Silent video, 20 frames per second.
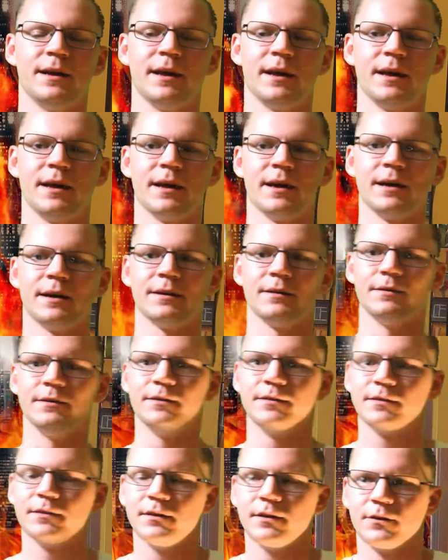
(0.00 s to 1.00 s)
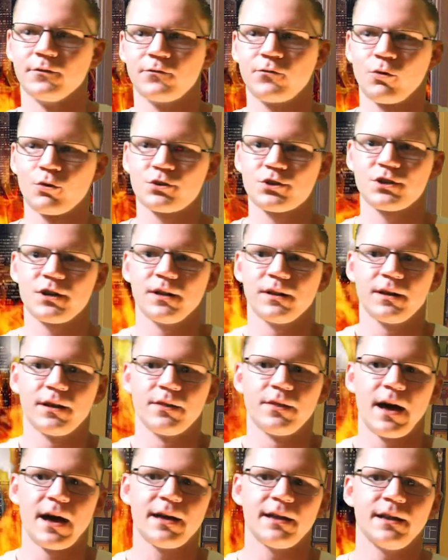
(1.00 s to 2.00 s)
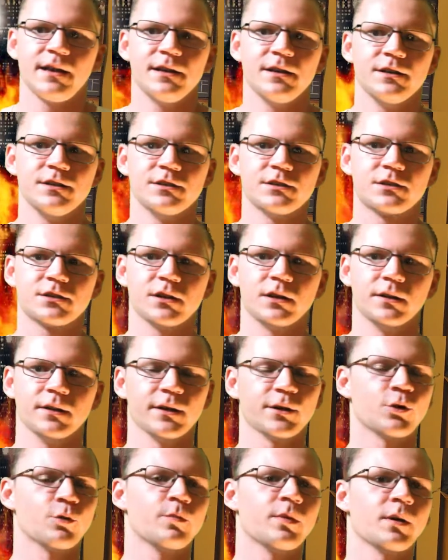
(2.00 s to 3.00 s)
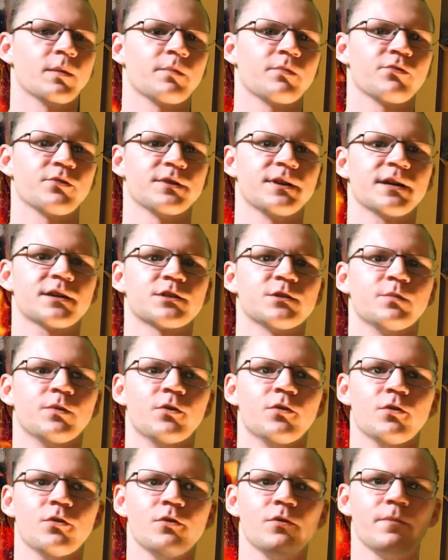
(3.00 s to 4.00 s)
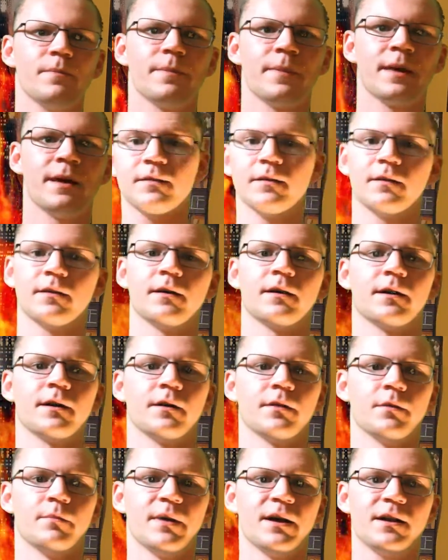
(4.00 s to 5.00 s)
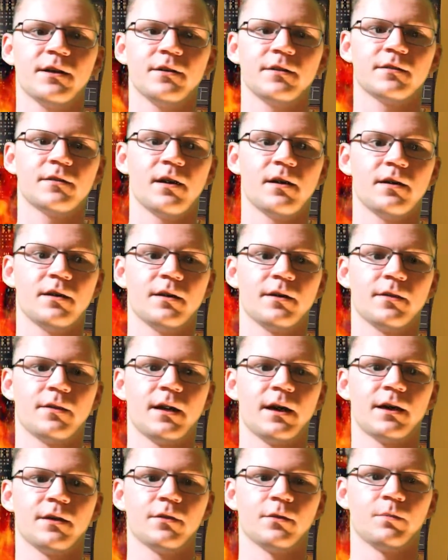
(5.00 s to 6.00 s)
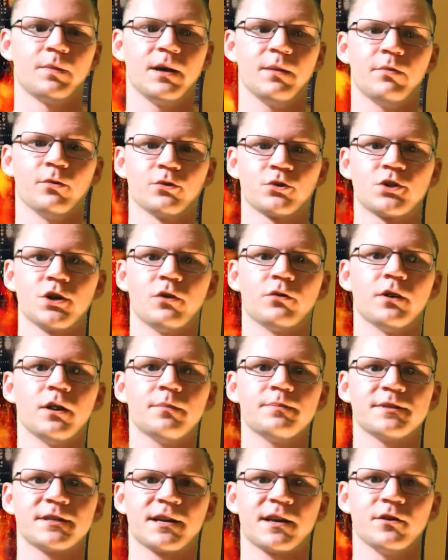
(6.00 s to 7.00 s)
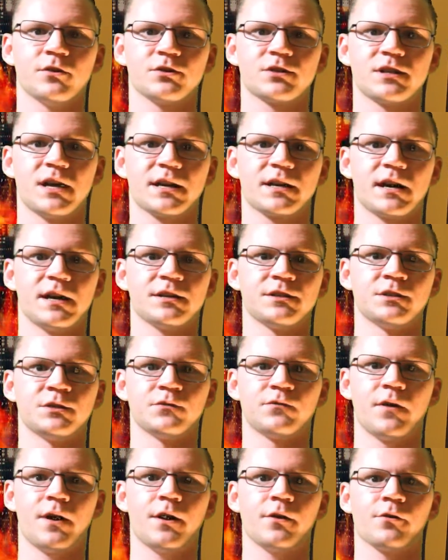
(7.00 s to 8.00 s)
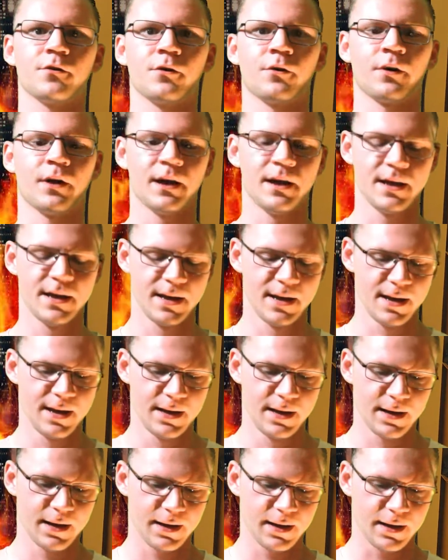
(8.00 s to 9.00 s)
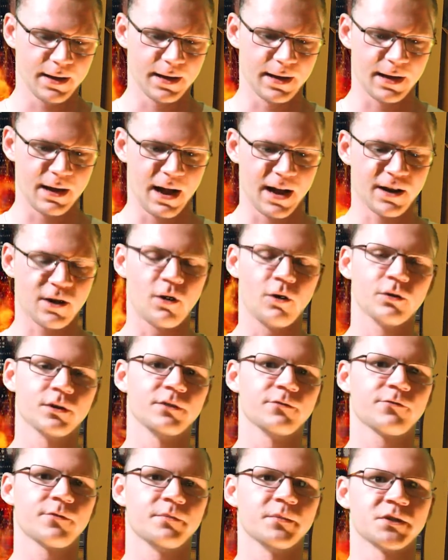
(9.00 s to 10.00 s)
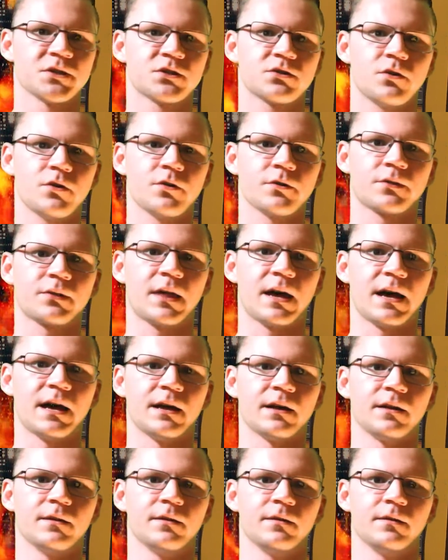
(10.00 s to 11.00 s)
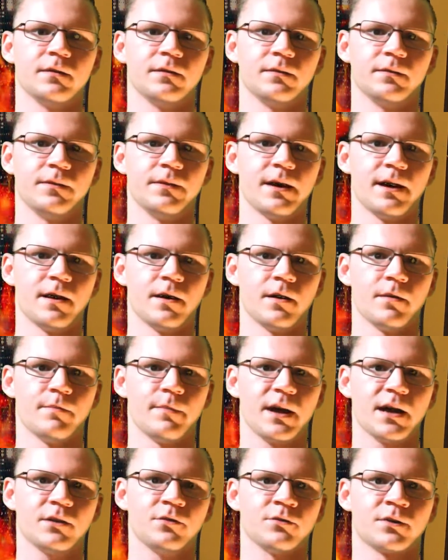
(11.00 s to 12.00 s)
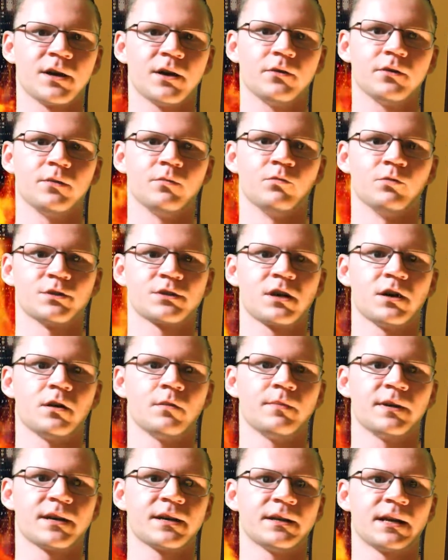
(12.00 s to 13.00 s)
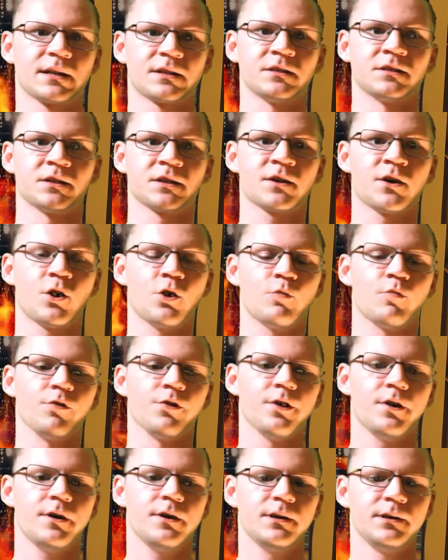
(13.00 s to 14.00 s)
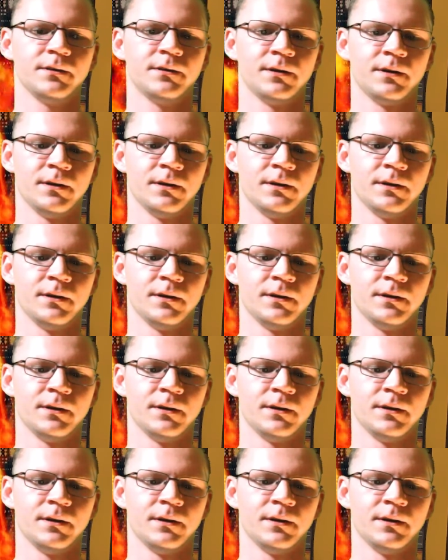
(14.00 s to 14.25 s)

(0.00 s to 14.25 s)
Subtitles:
And unfortunately, that is a little bit predictable. The minute that the people showed up to kill Snake Eyes' father, I called it from the start that the man who killed him was going to be connected to Cobra.